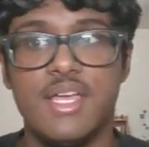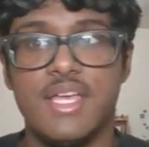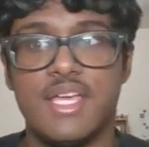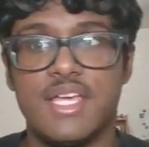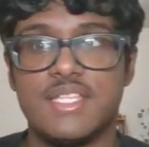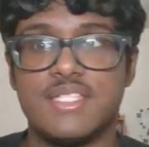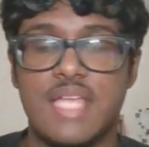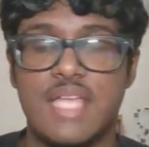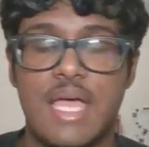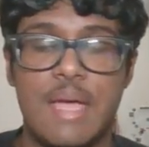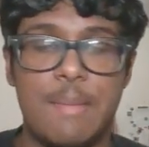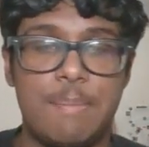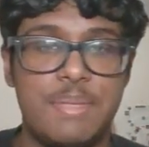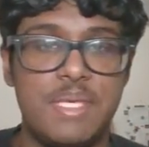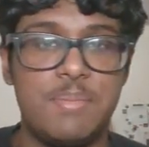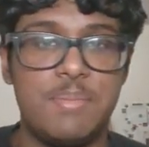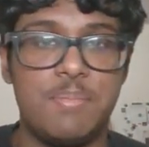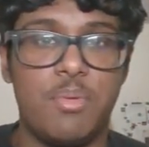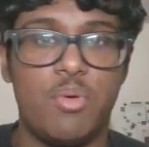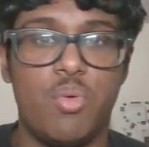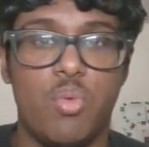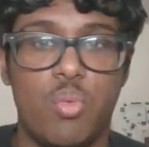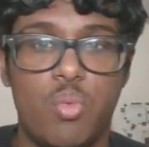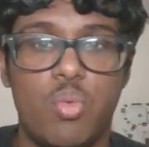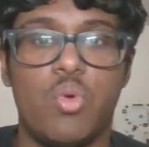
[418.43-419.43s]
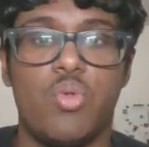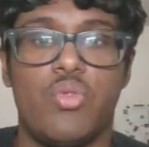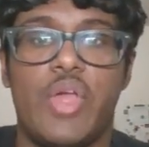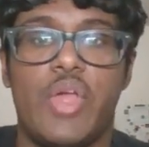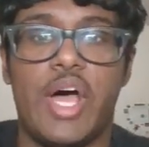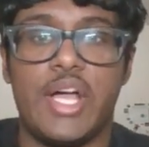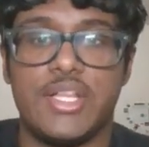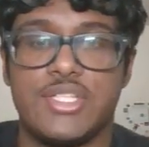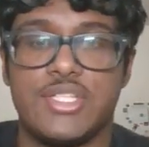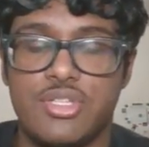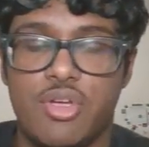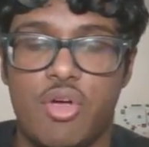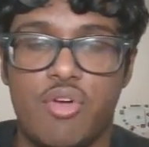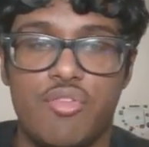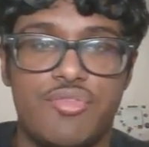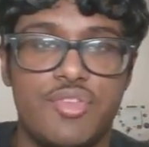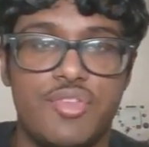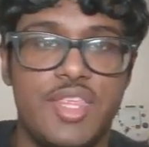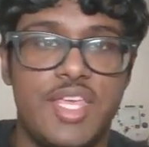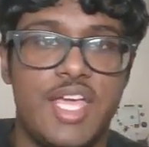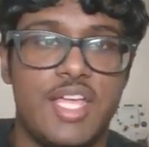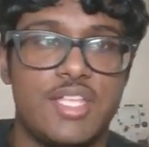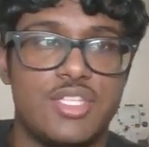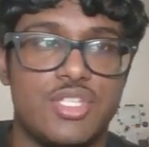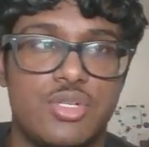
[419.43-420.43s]
is that people will not solve for
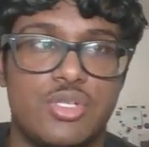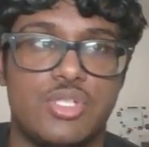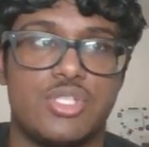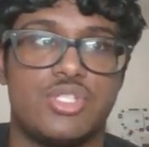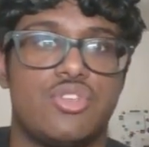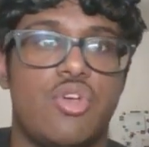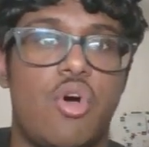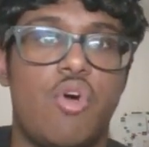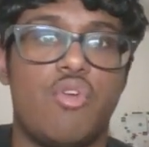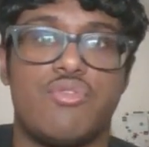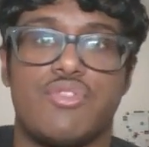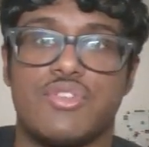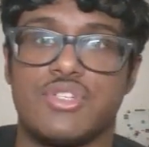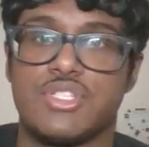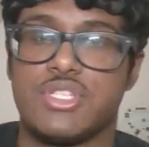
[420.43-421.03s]
the answer and solve for